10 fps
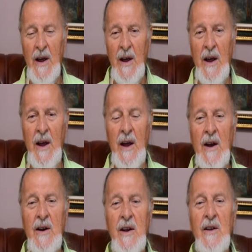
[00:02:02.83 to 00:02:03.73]

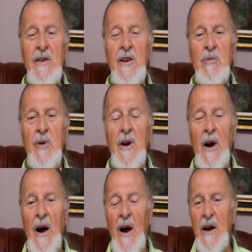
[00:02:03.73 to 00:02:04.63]
and it is
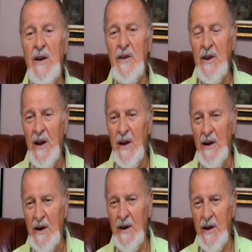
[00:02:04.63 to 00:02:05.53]
behind
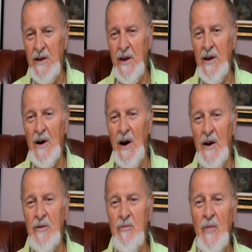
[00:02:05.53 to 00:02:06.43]
a leading
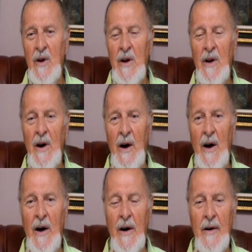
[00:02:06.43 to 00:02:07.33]
arm
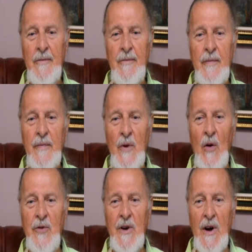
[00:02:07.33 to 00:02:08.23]

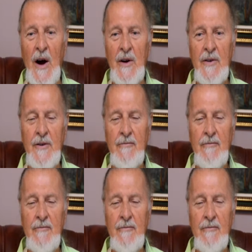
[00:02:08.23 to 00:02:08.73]
of the guard.